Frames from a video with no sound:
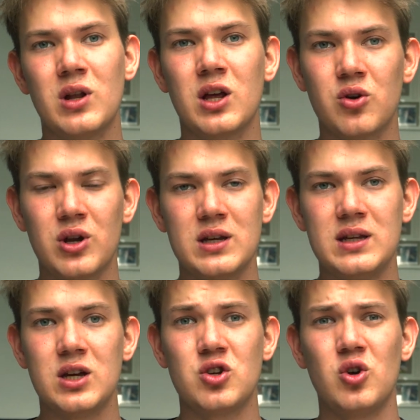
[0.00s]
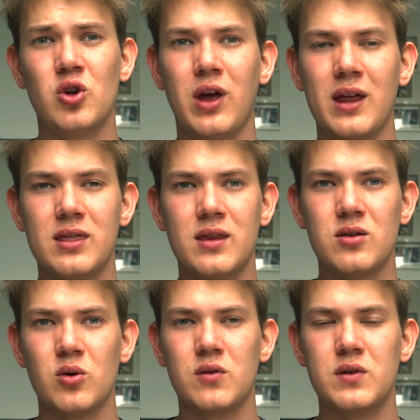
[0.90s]
a good idea to look at
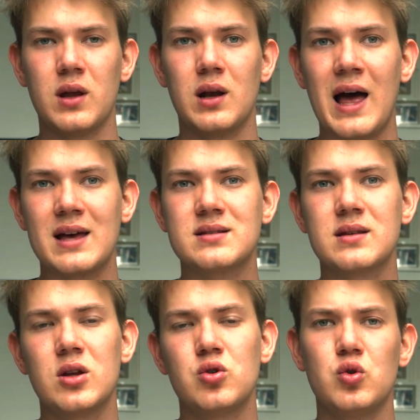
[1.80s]
sort of the last